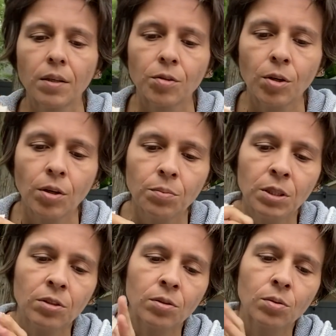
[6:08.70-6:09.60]
The
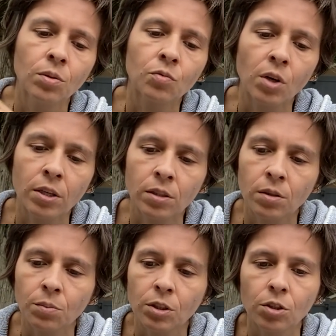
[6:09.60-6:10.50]
Hermit, the Two of Wands,
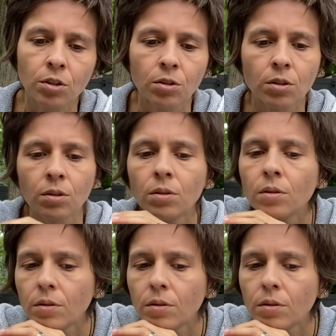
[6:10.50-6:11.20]
the Magician.